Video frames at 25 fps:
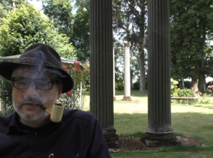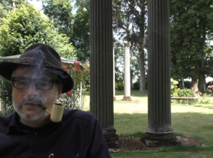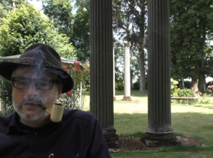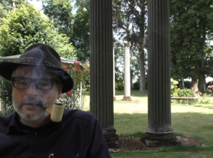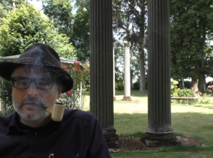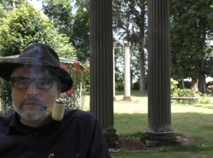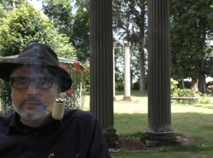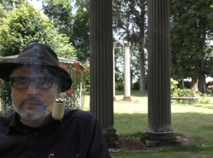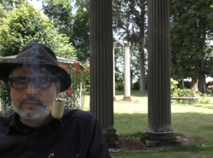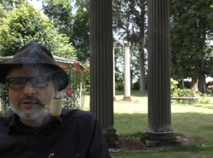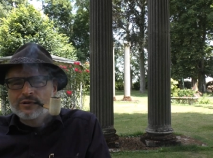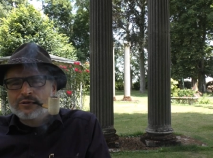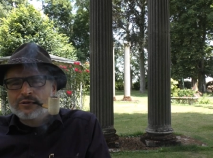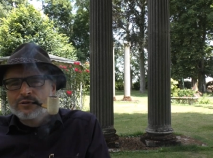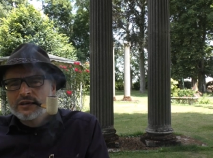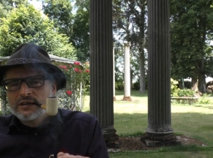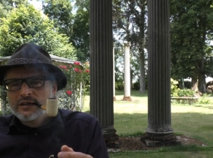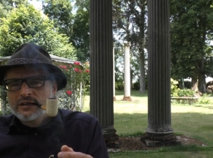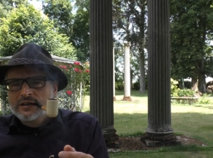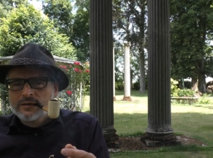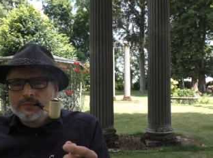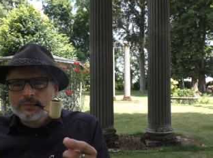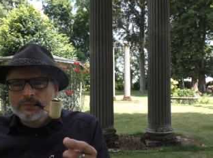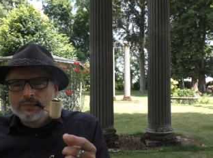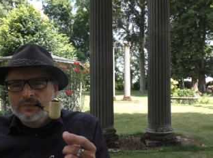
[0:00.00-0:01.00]
And the
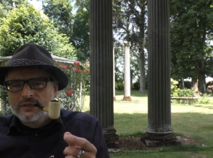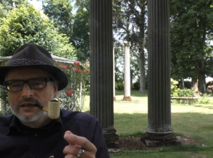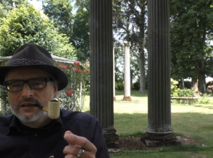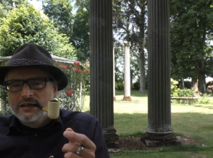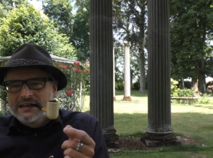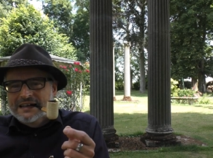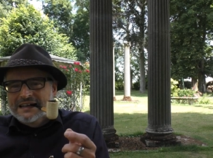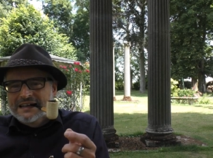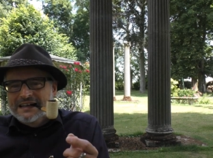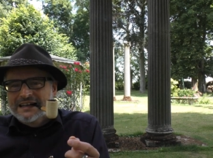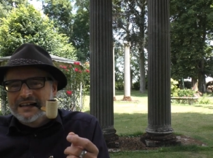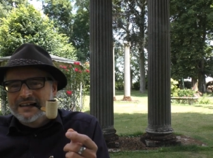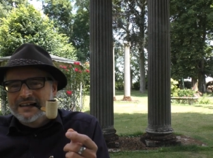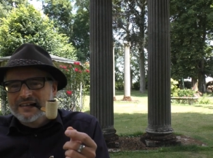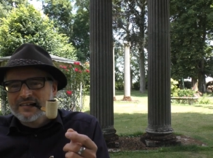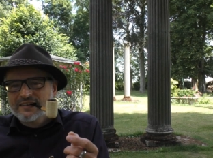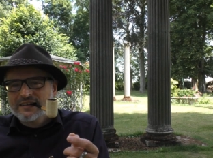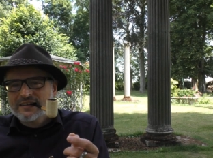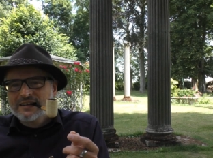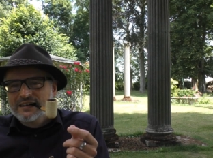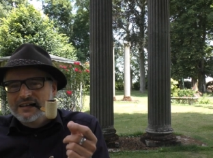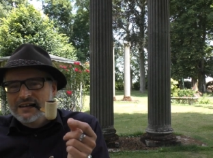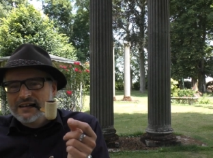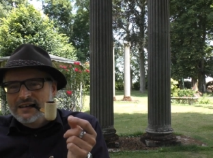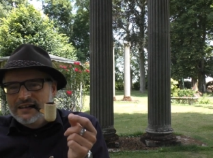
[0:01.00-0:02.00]
Perique adds
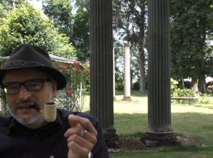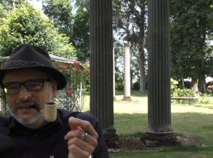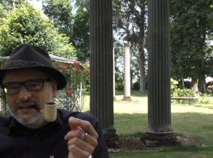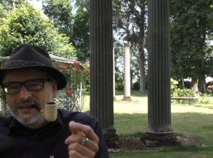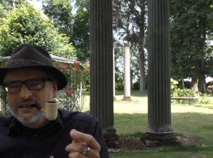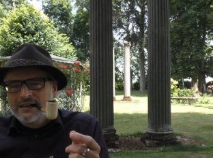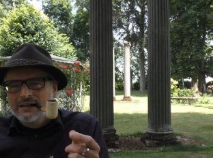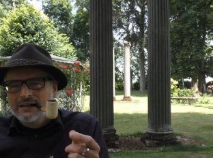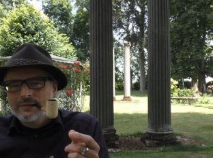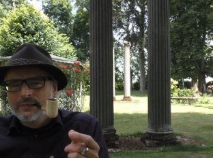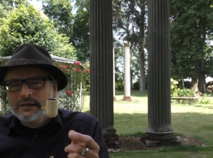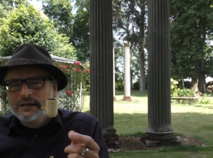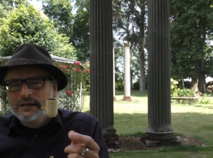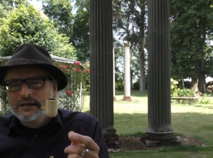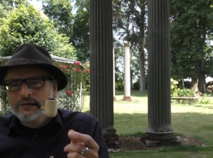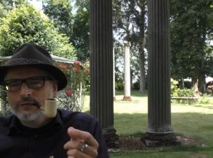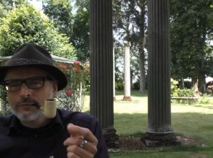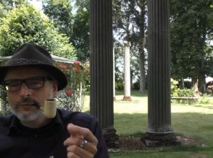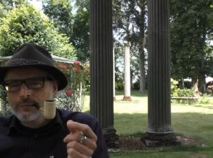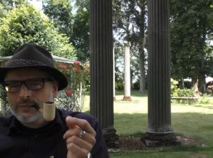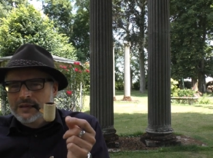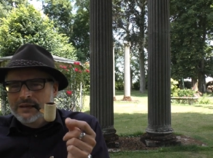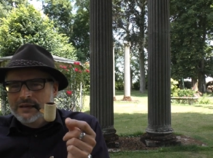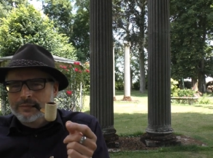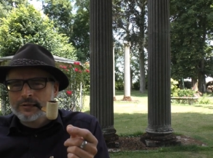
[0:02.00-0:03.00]
a little bit
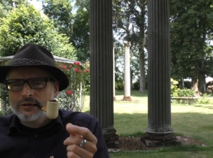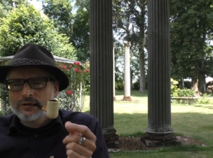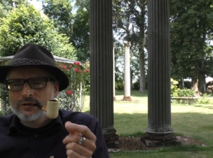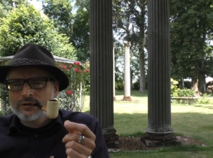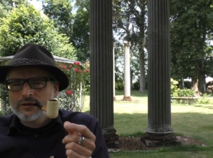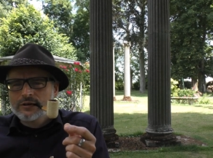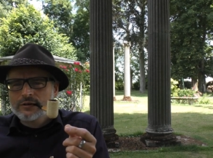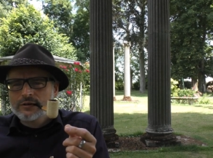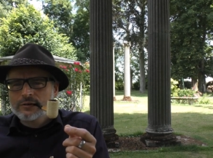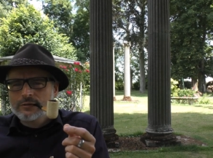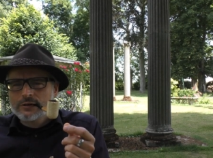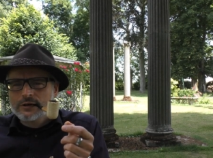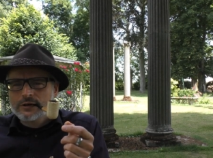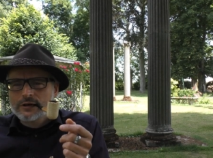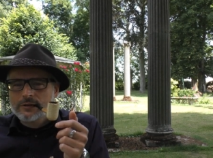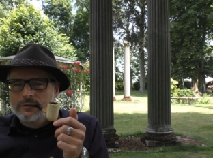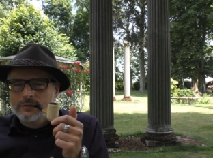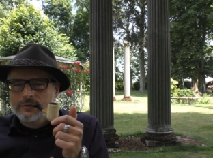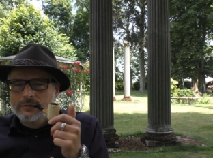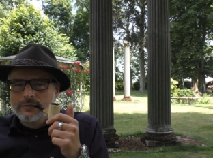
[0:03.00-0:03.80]
of pepper note.